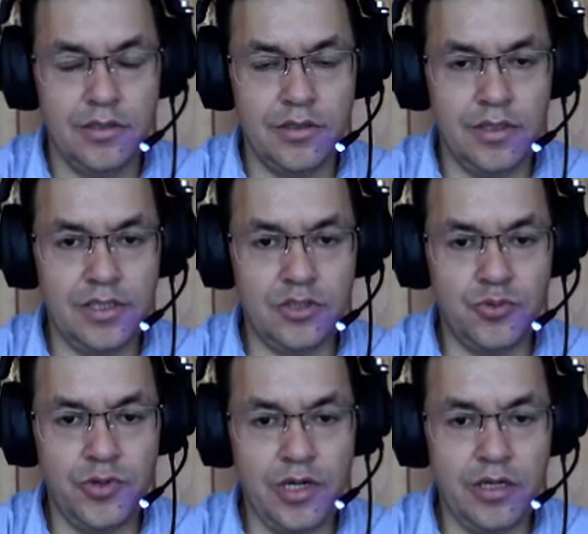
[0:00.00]
So this
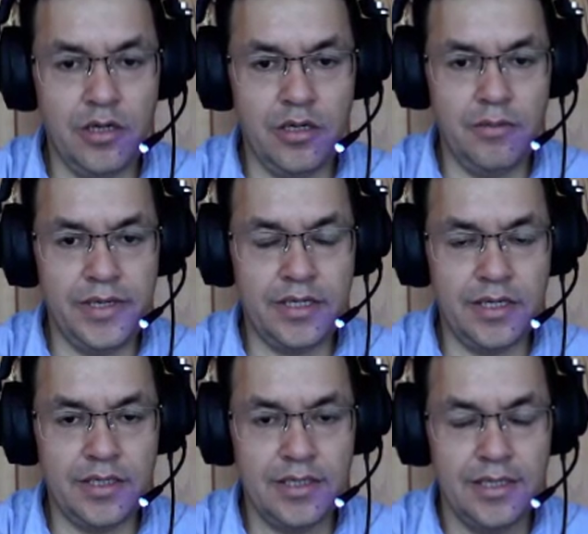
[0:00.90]
is really good
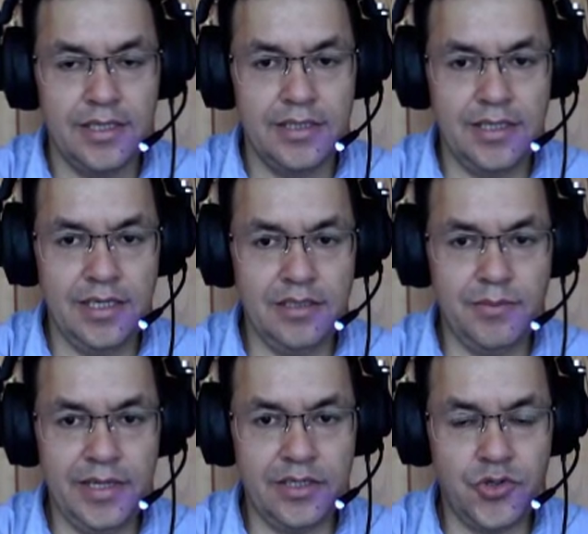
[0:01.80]
because since
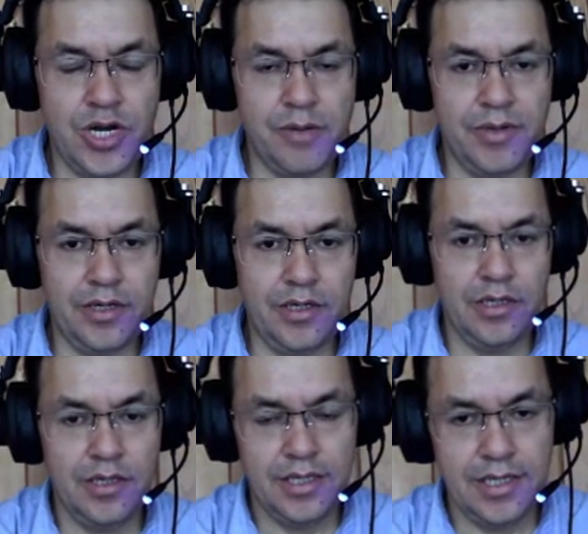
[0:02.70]
my grammar
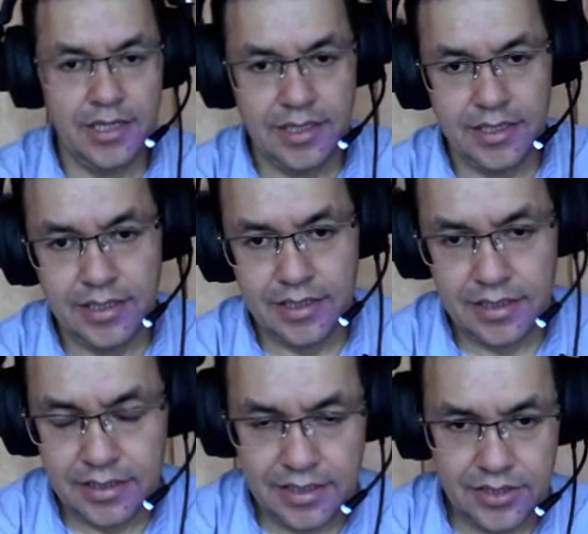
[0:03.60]

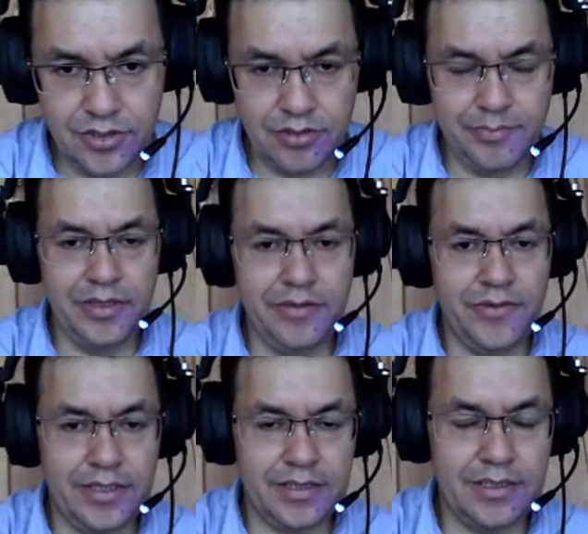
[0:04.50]
is not
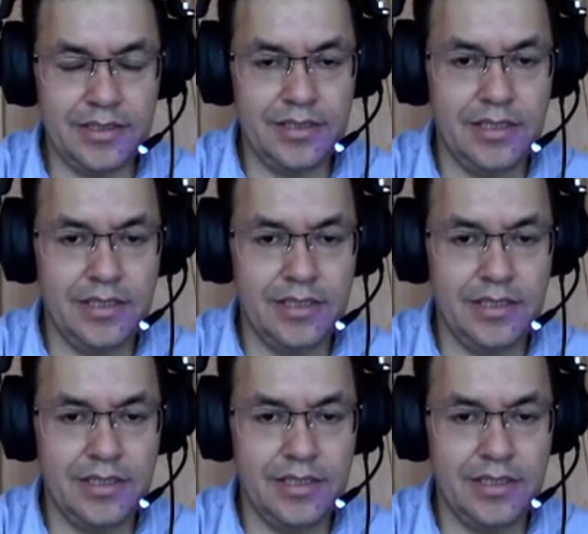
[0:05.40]
perfect,